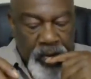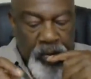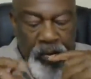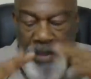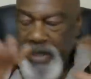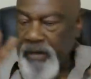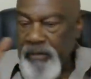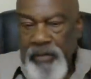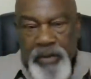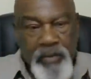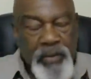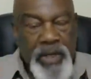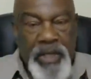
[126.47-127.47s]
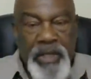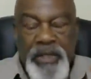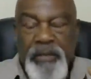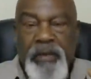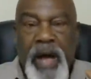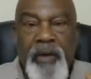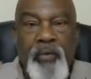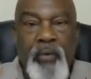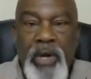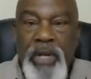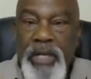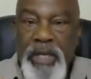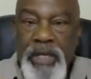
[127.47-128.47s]
Whatever it was, if I
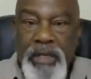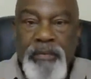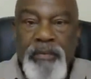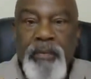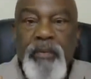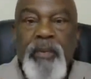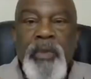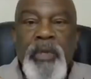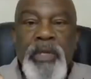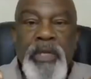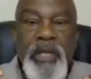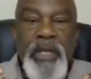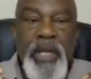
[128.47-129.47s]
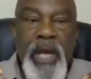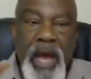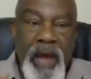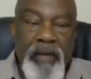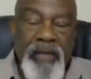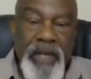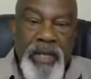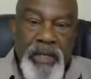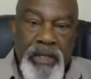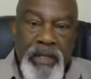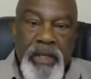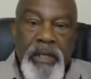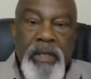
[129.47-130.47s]
wanted it and didn't have it,
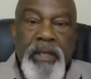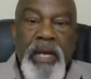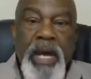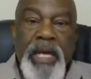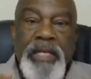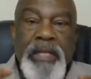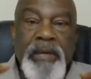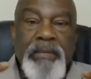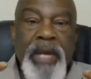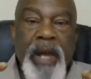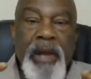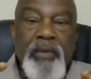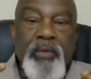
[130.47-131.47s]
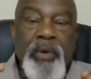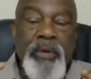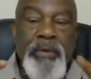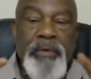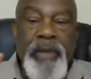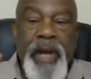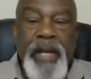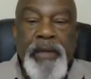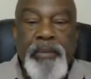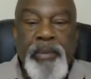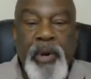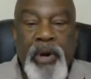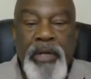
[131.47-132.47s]
I some kind of way would find the
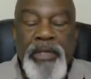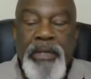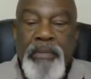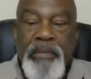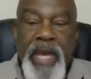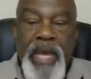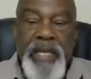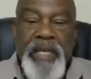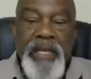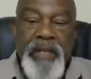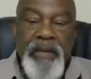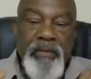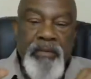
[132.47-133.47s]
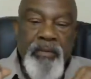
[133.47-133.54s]
parts and make it.